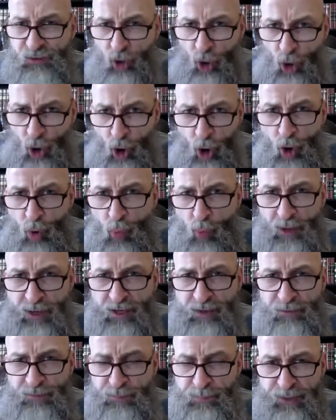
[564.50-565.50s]

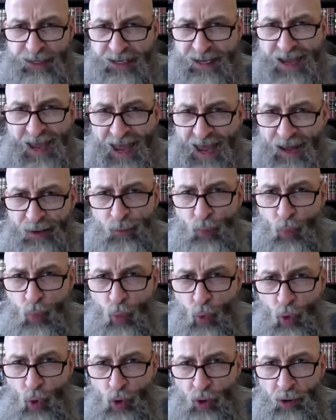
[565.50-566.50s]
always be at
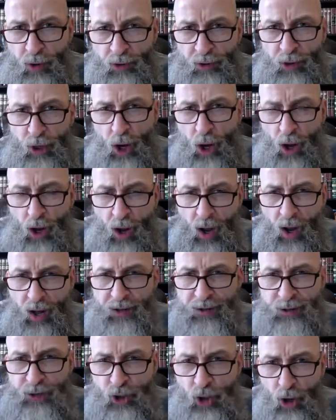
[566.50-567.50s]
war,
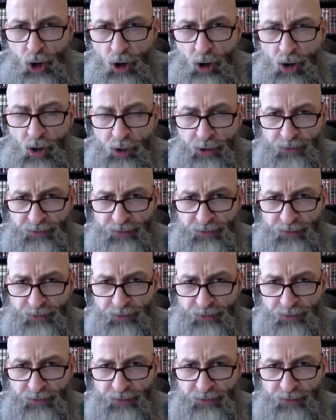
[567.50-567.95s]
on guard,